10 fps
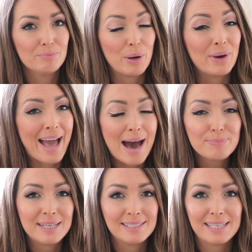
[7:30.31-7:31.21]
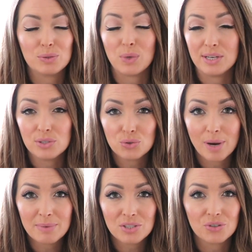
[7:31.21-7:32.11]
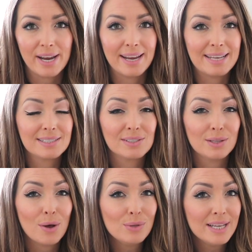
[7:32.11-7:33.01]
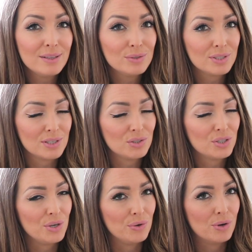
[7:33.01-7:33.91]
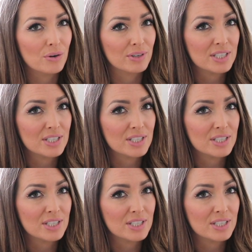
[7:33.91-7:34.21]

But what happens is when you strum a string, it slowly loses its tune over